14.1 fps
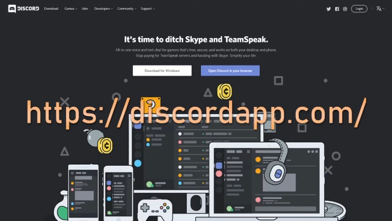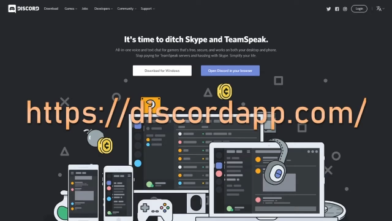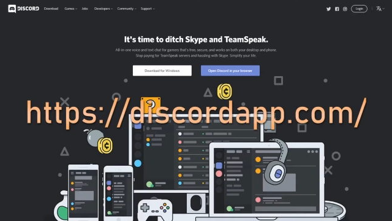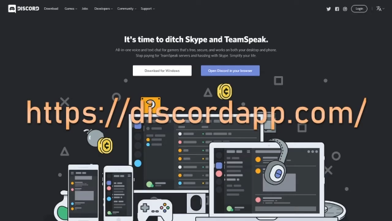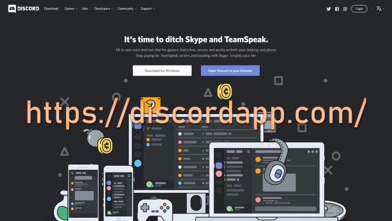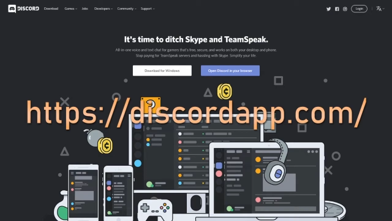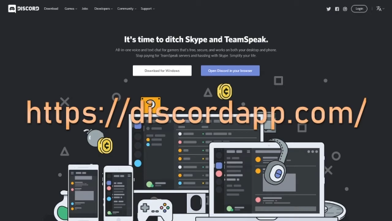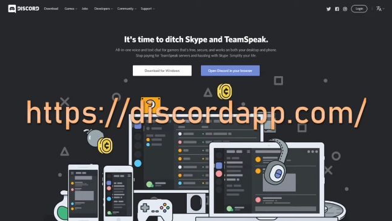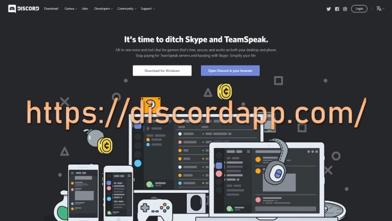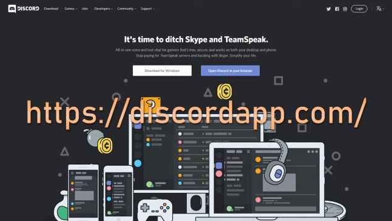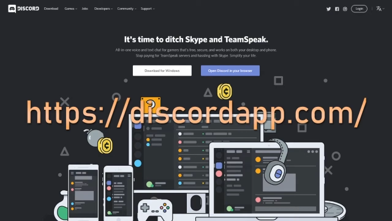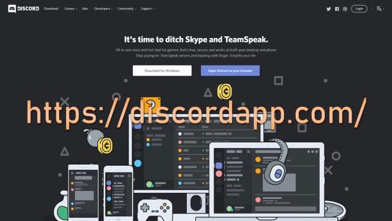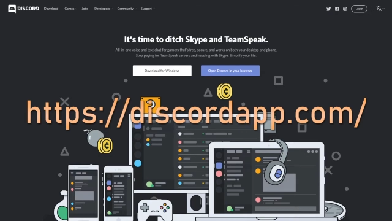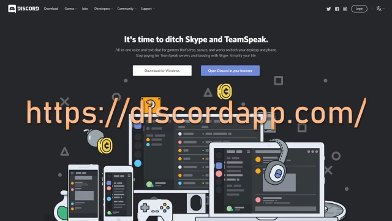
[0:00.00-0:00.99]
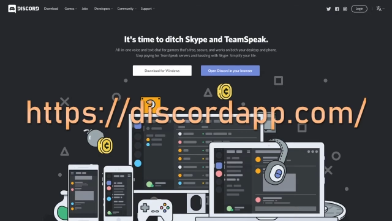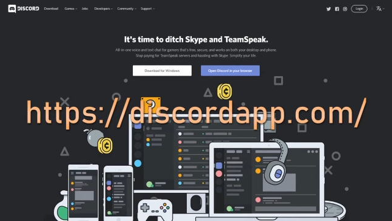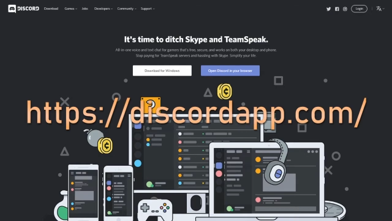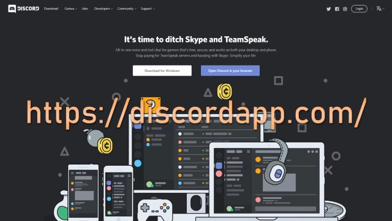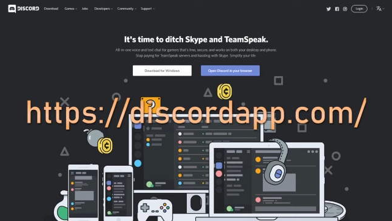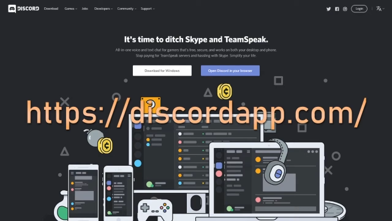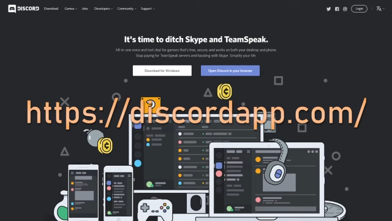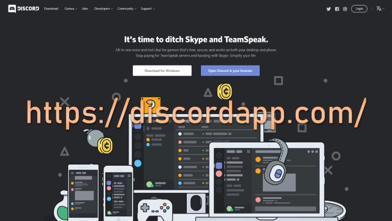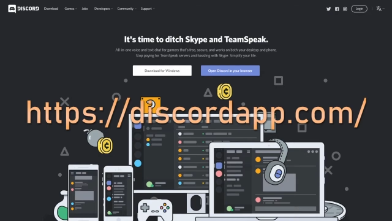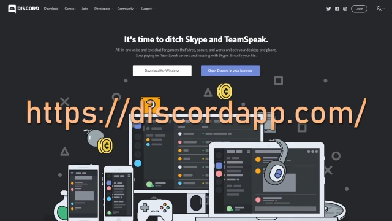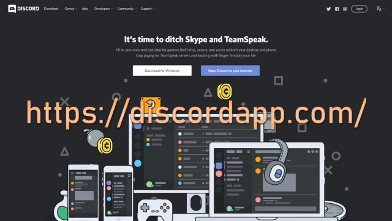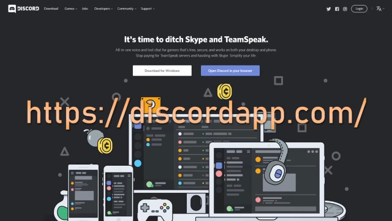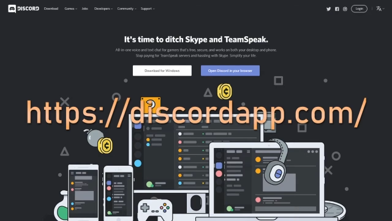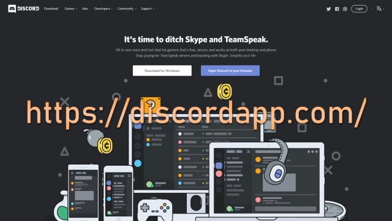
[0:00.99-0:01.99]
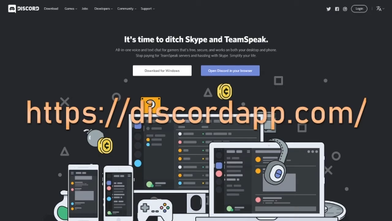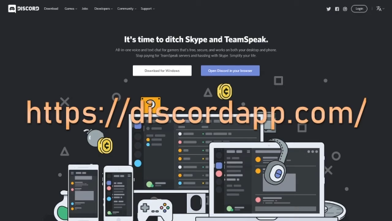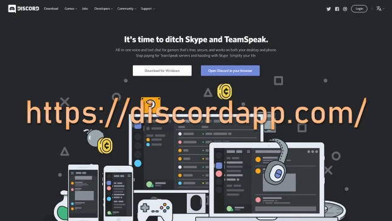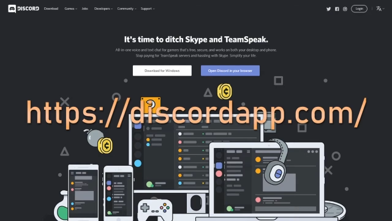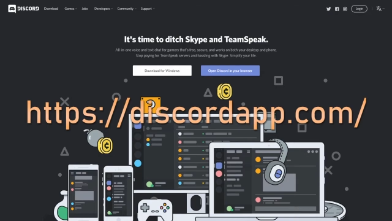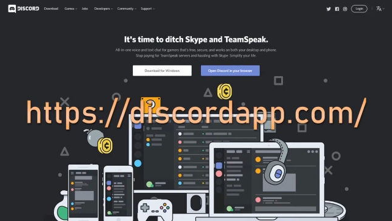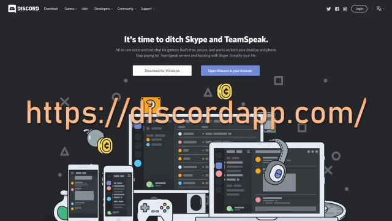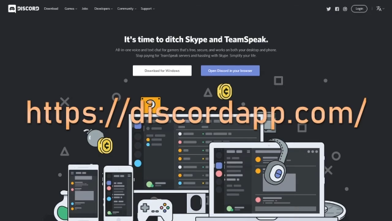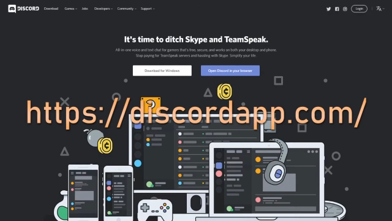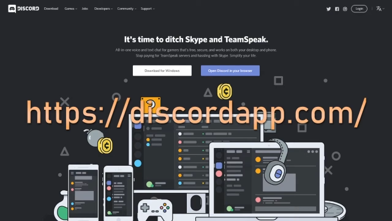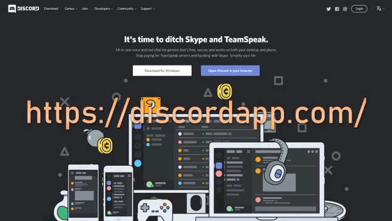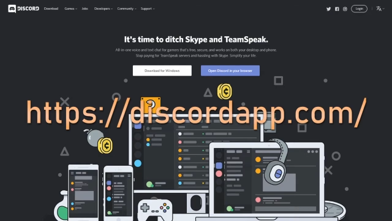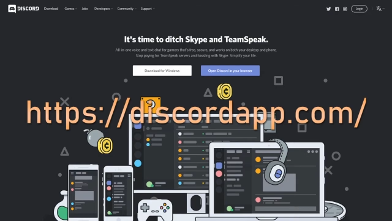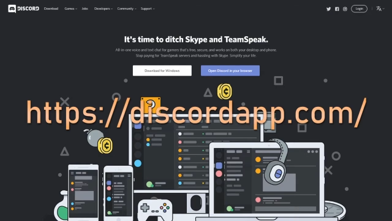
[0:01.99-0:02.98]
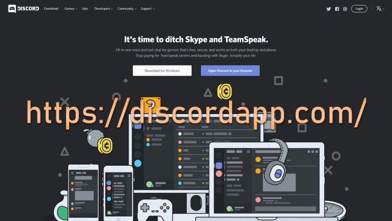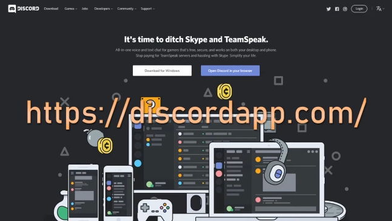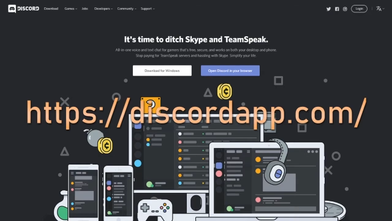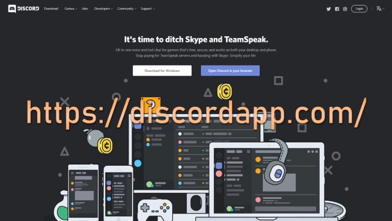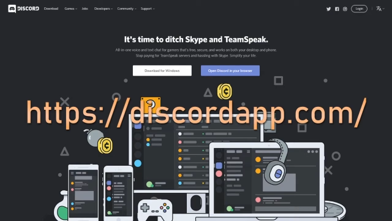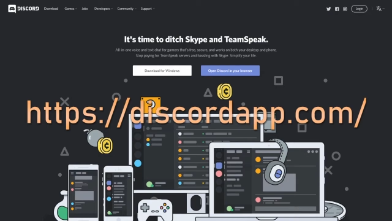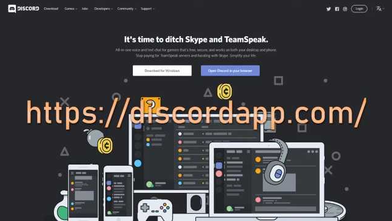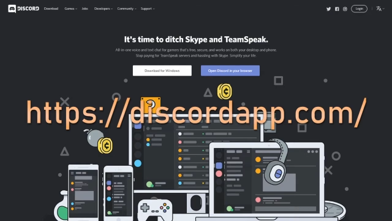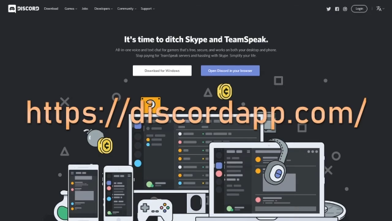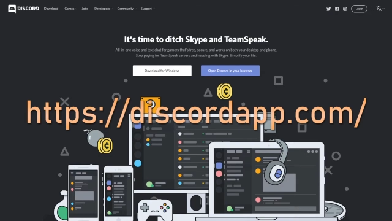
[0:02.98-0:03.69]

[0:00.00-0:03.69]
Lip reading: (no speaker visible)